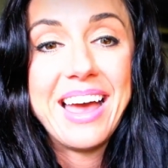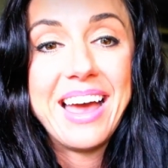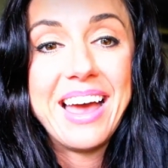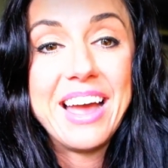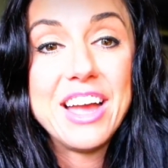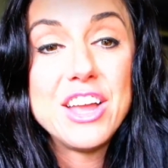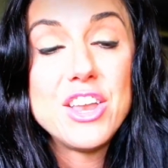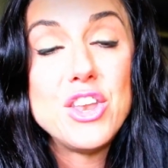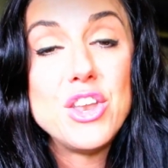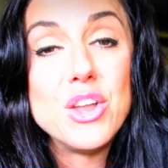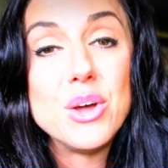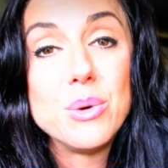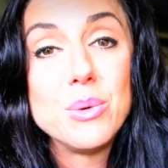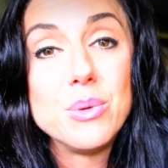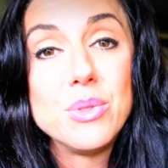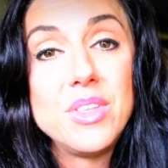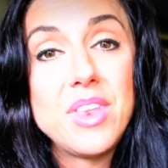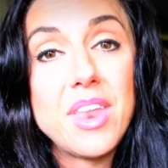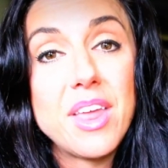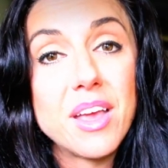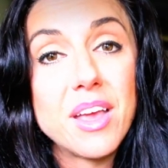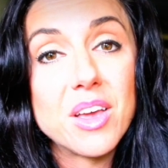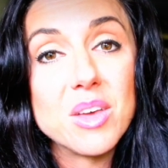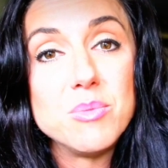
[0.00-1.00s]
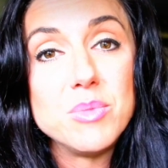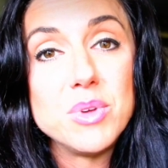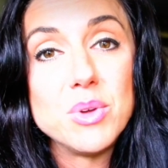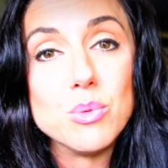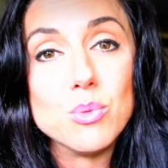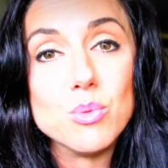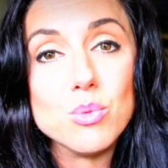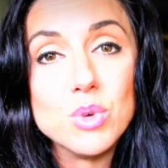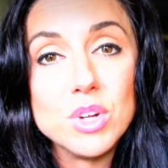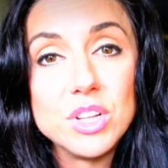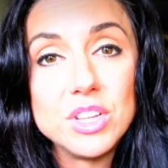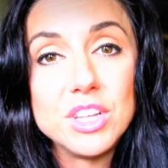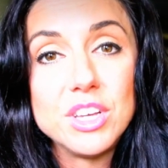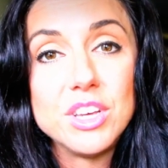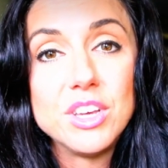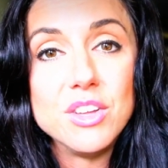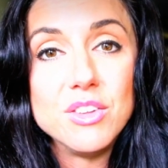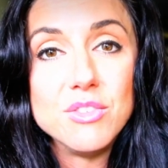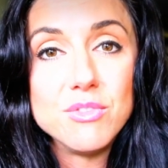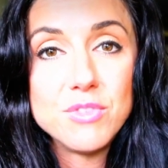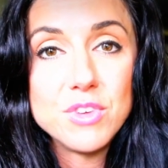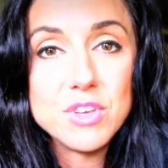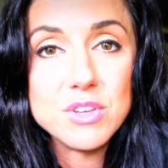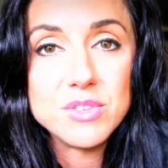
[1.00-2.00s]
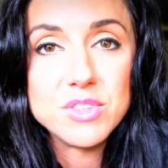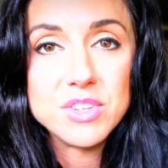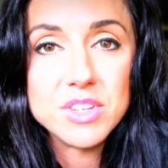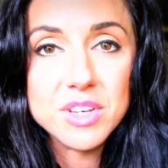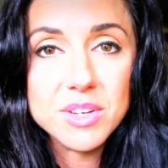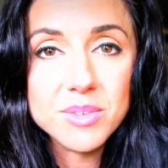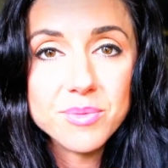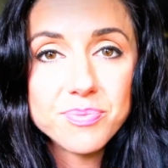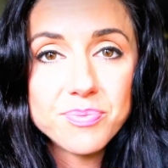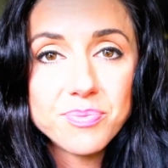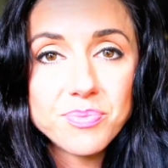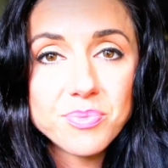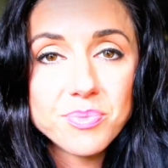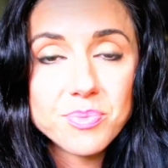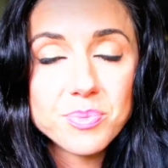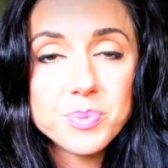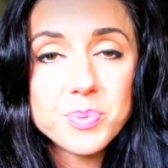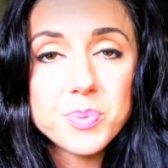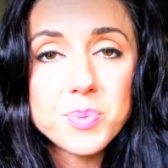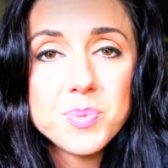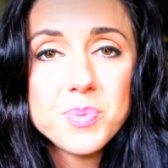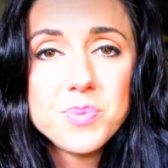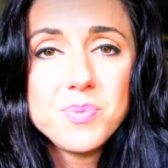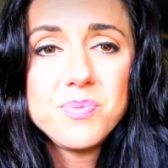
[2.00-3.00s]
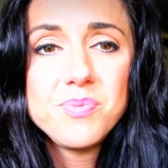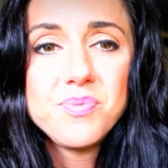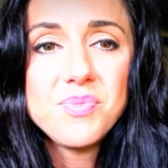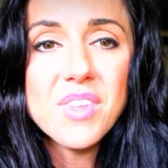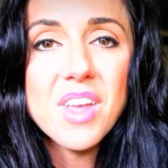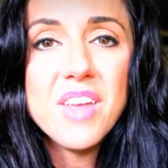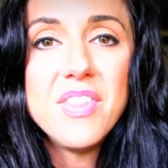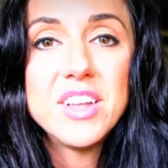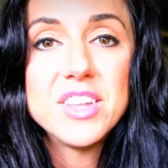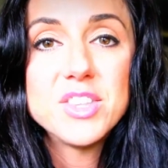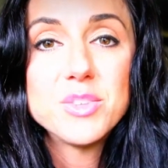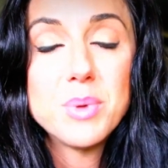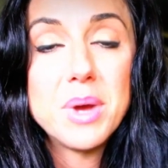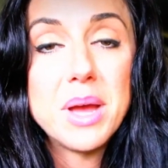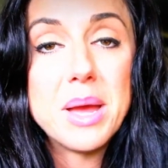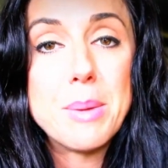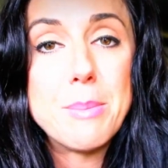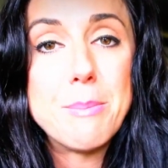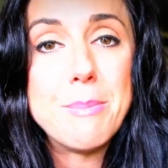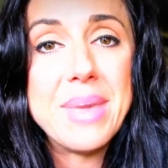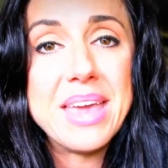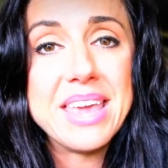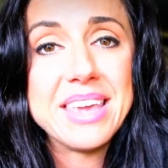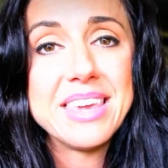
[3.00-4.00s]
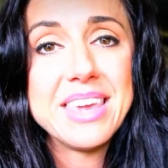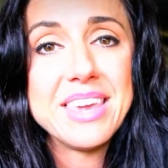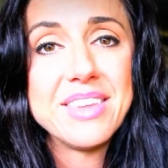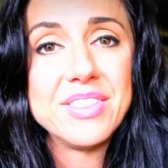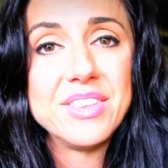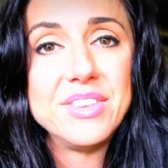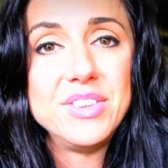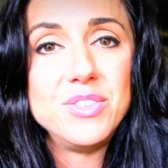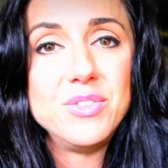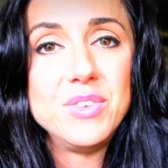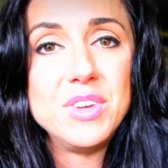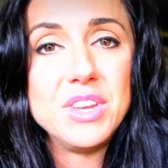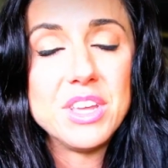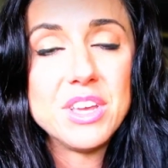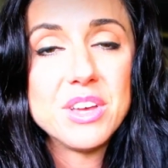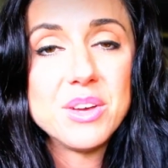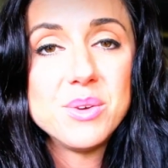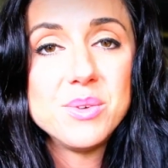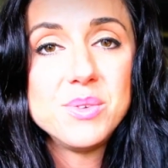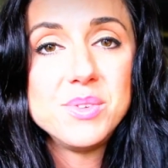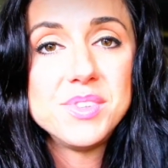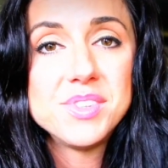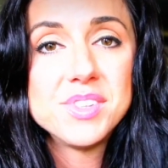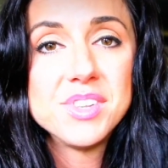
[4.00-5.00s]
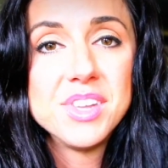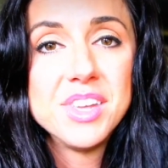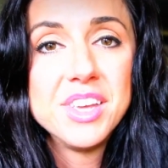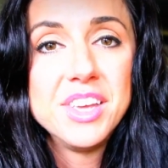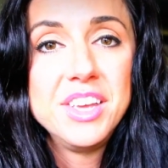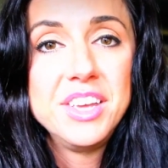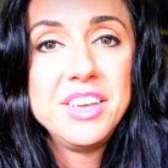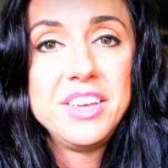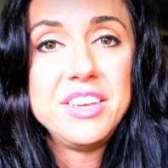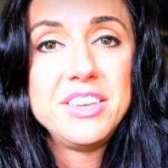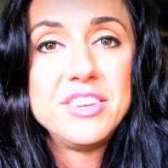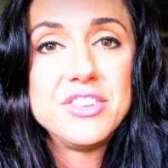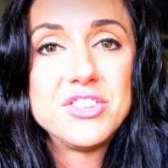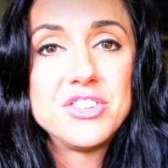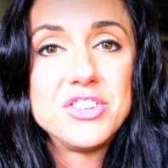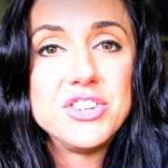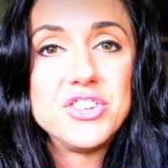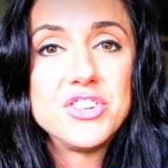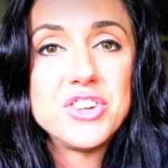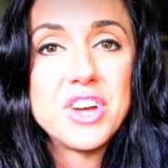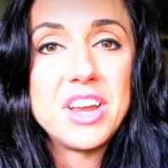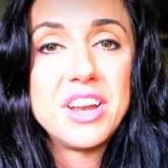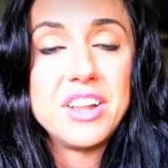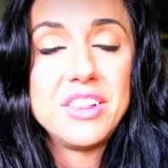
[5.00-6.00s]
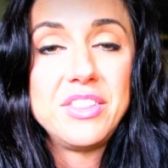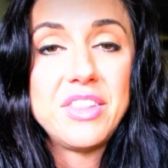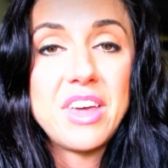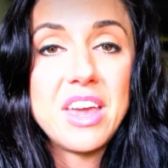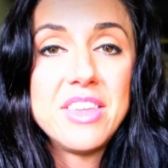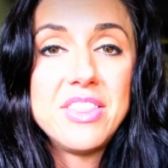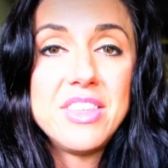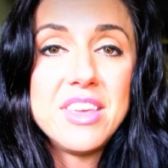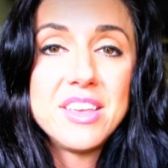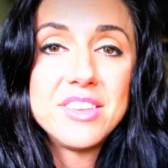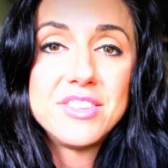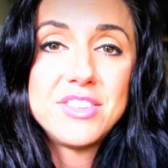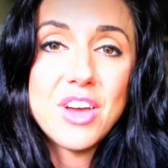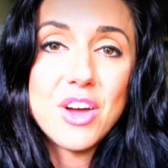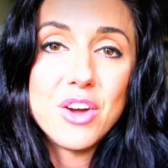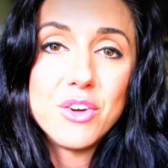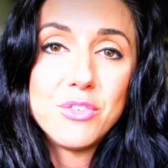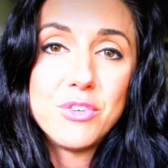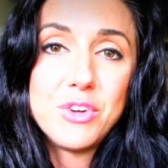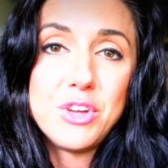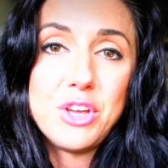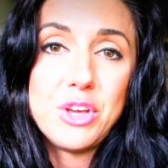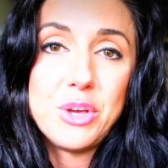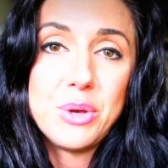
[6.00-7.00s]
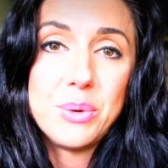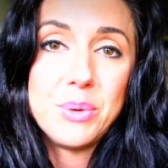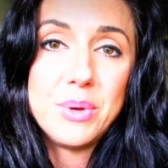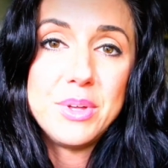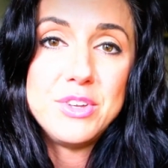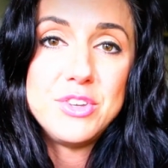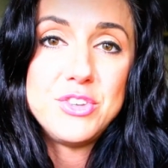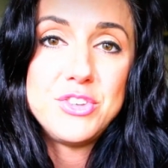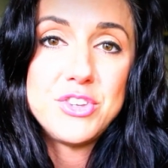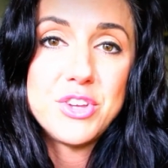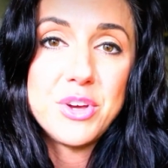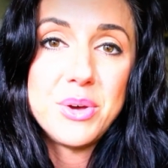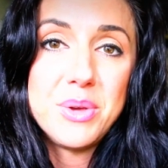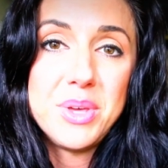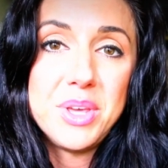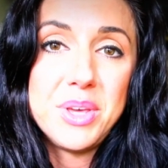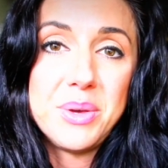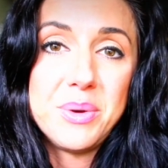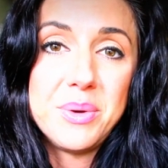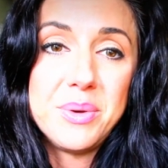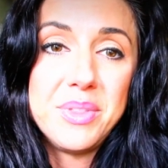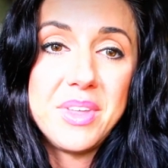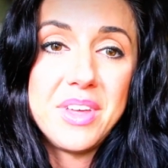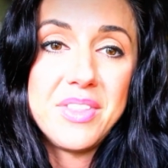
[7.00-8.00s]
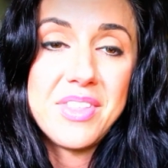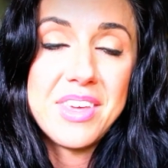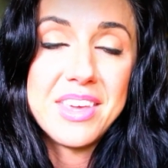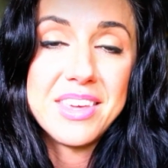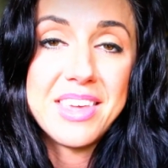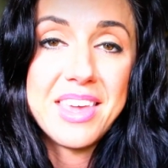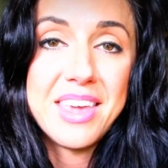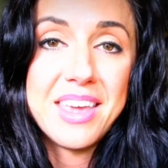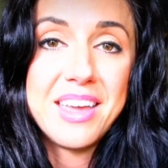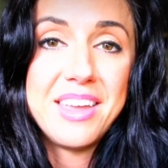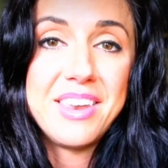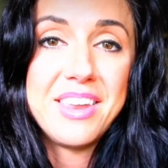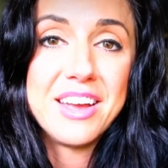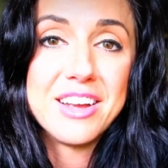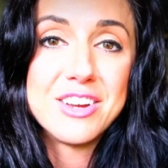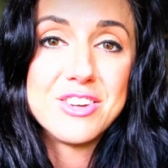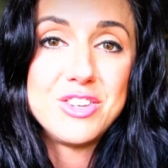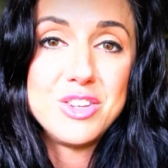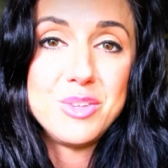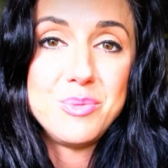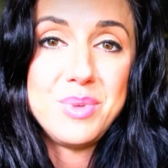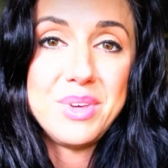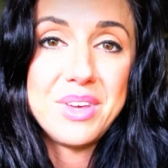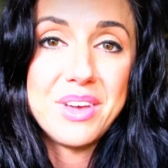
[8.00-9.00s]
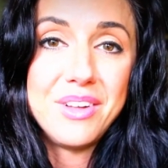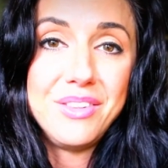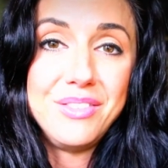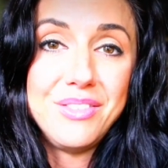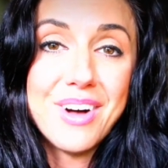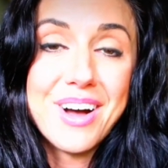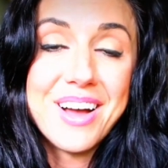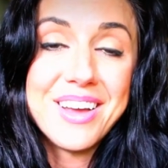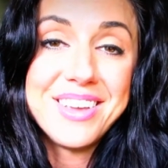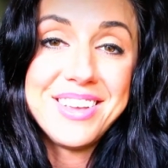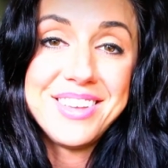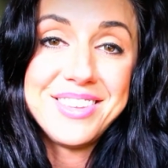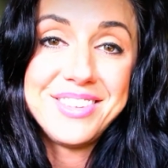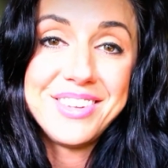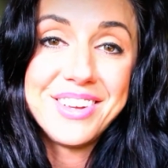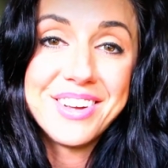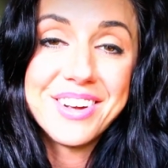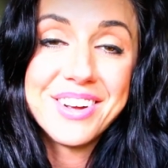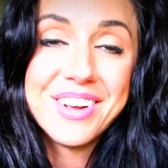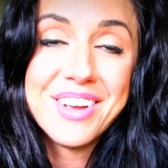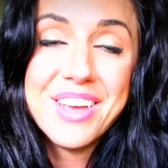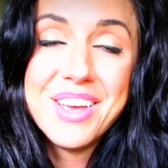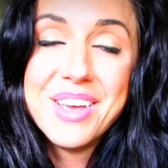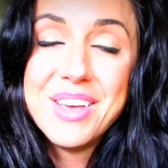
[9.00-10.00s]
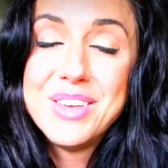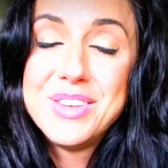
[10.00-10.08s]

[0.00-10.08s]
I know that can be really confusing, and that's why I'm making these videos, is to try to lay things out for you and show you that they can actually be a lot easier.